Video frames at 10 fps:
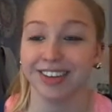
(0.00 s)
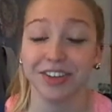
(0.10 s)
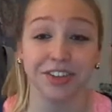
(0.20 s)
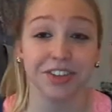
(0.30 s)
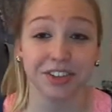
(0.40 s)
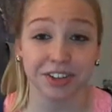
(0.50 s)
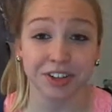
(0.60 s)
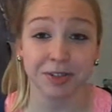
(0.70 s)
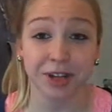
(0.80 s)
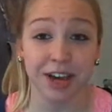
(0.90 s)
This is
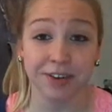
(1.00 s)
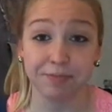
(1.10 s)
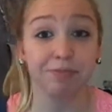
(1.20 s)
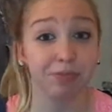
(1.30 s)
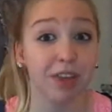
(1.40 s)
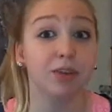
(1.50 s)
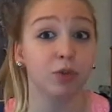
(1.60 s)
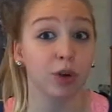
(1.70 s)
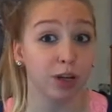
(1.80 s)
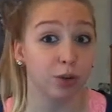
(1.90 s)
gonna get
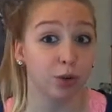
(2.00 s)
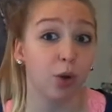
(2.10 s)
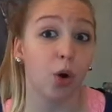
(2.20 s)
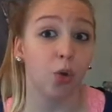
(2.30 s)
real